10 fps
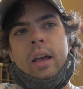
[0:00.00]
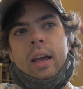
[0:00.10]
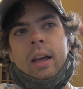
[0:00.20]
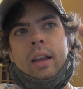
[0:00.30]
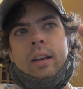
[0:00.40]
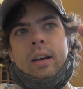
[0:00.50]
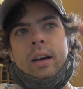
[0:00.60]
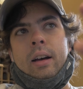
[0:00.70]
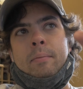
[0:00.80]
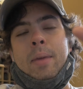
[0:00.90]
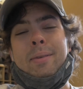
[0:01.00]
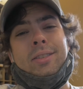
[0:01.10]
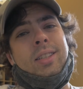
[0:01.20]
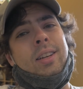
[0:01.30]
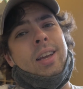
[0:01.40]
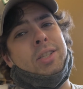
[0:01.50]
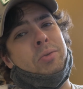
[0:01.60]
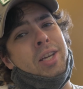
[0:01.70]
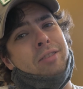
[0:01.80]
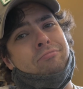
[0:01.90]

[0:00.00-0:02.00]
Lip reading: And maybe I'll see you next week.